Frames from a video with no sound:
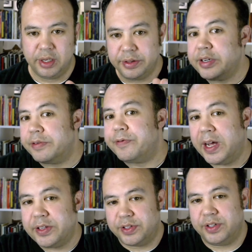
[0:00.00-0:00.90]
the
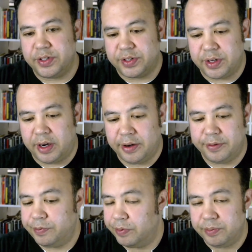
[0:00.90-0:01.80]
defenses
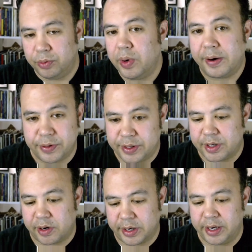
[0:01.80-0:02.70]
of whoever the
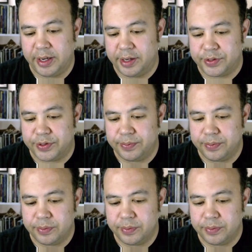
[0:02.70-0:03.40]
target is.